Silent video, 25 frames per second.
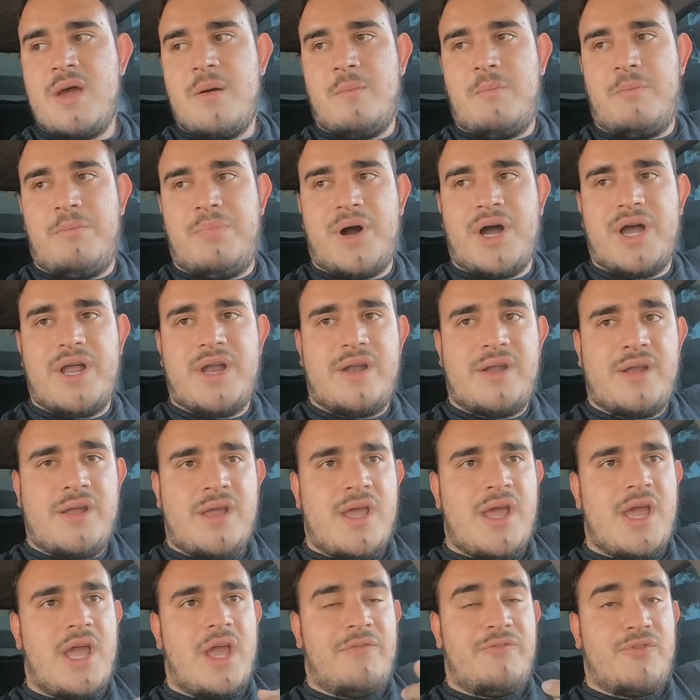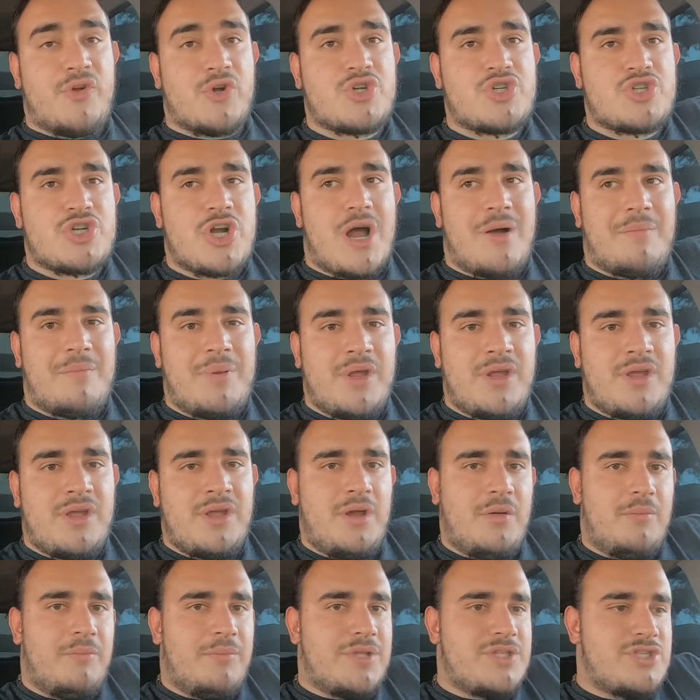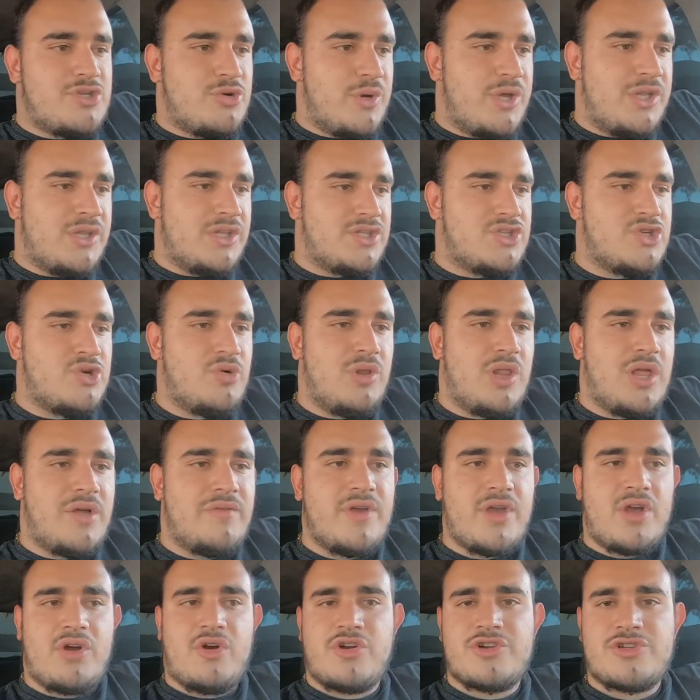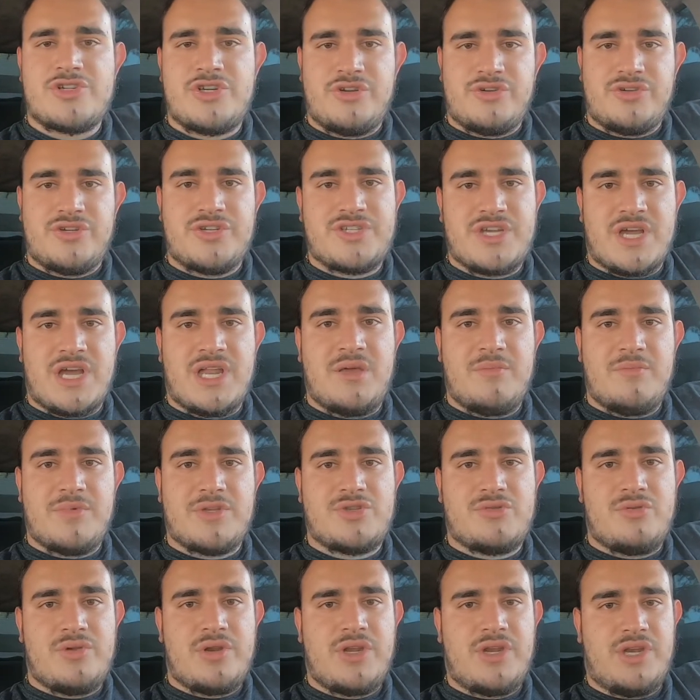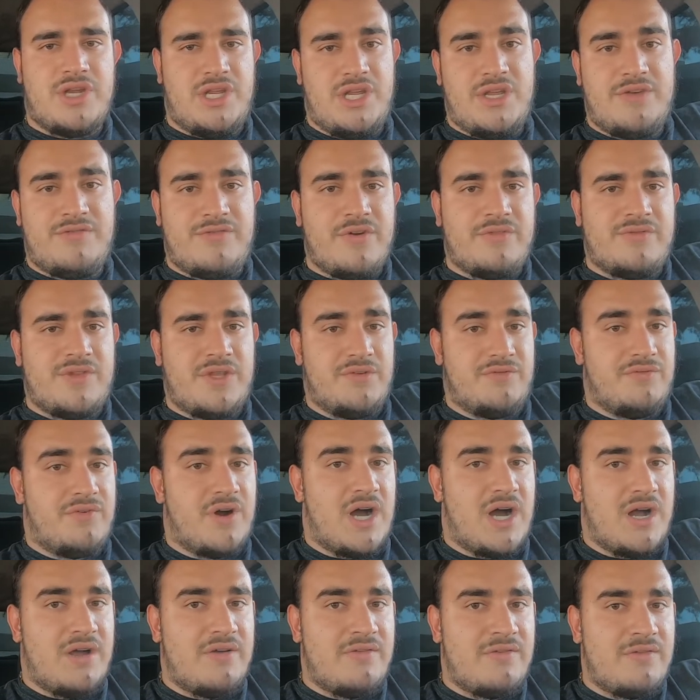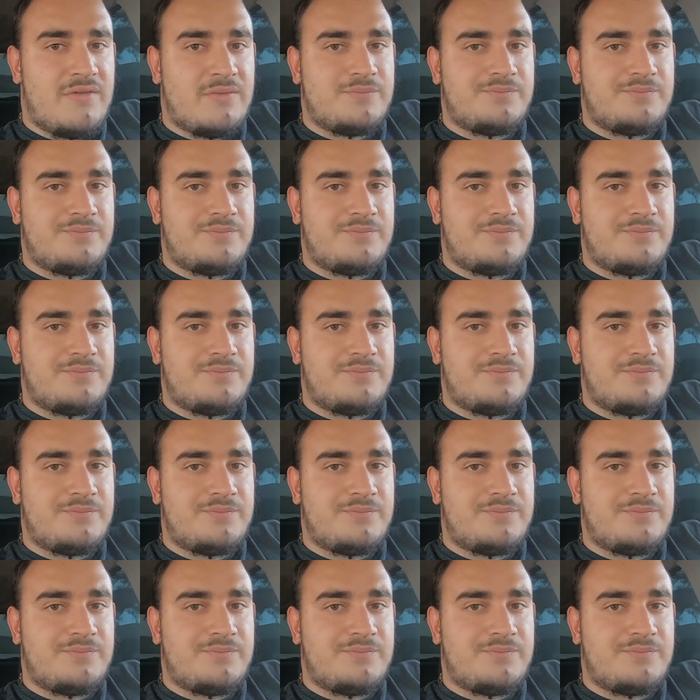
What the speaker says: But if you're shopping between the 211 cars and you're deciding between an E55